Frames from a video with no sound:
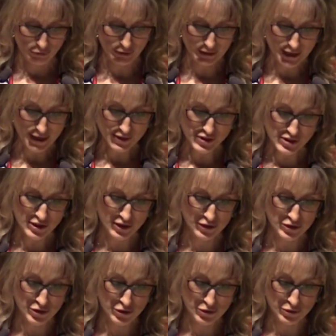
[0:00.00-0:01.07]
For the last
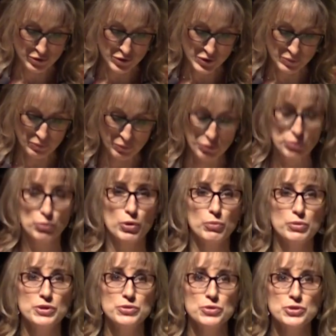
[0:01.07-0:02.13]
10 years, through a
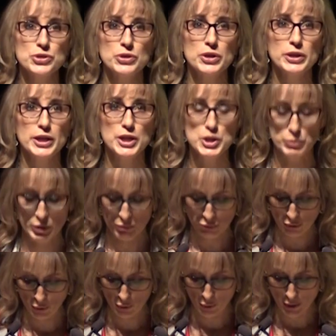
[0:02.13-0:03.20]
research and engagement
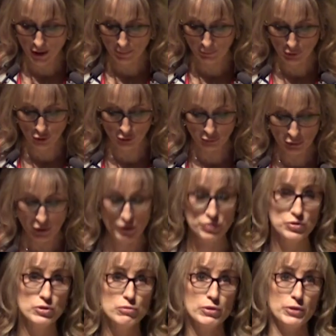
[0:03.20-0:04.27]
program called
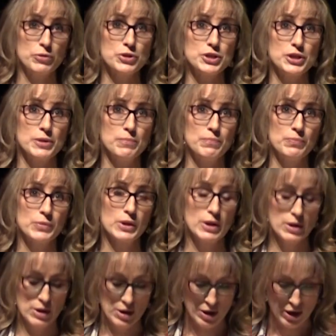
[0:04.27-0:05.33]
Positive Energy,
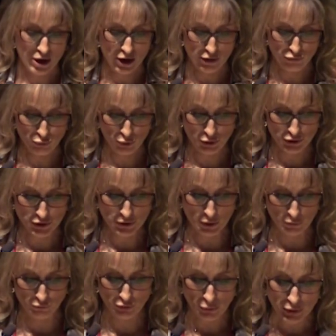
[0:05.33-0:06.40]
I've worked
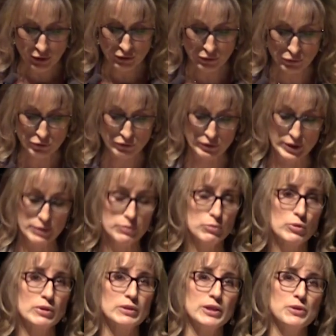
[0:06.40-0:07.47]
very closely
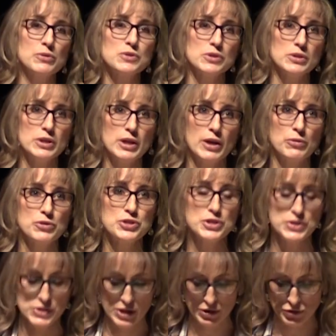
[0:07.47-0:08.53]
with leaders in the
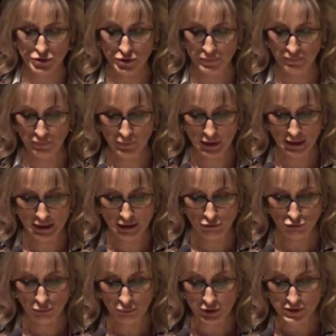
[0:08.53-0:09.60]
energy sector
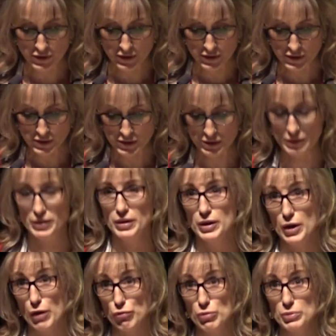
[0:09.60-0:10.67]
from business,
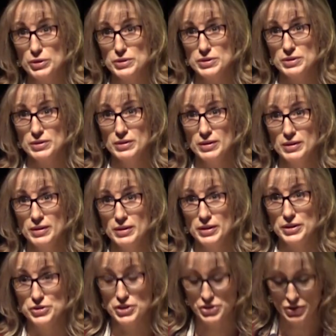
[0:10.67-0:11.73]
government,
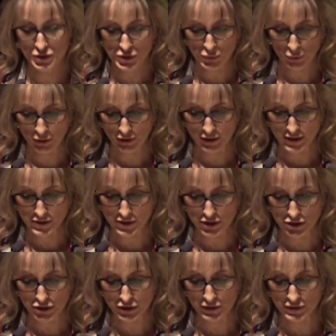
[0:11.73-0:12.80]
Indigenous
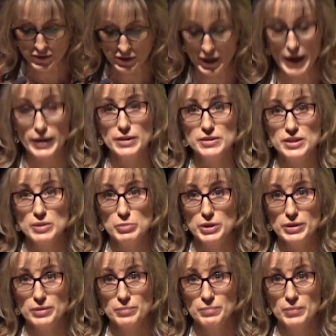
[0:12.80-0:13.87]
organizations, and
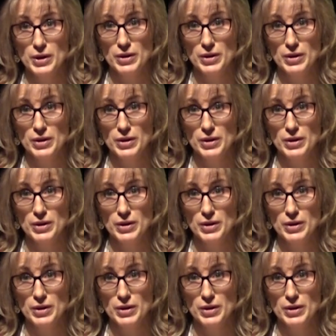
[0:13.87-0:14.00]
academia